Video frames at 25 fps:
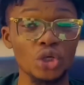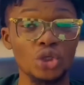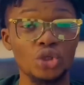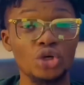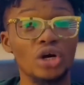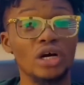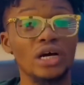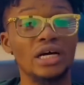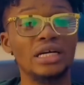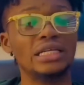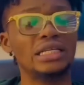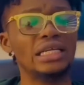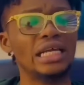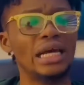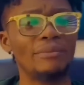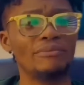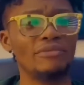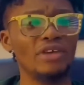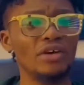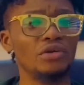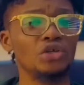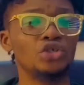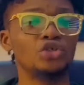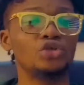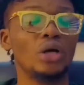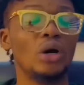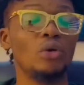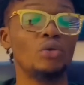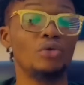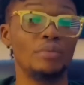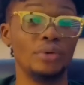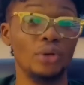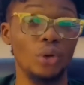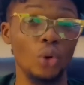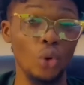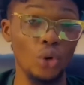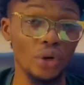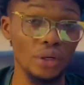currently, I'm very sure I
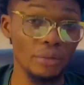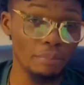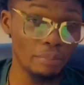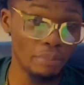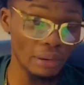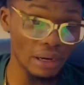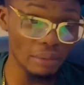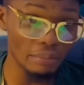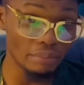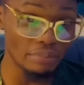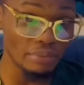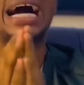would be owing pumping.